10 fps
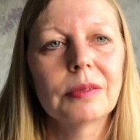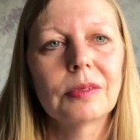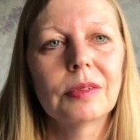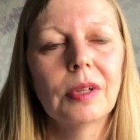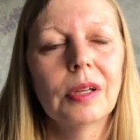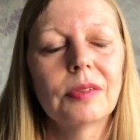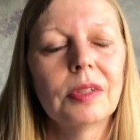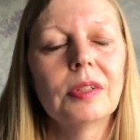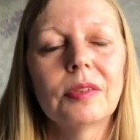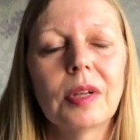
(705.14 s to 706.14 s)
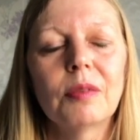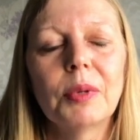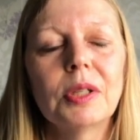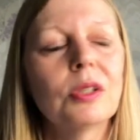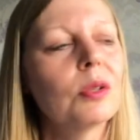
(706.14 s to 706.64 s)
series that I've
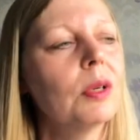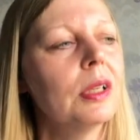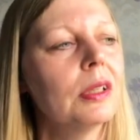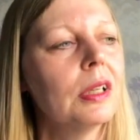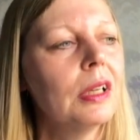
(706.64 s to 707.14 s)
been doing,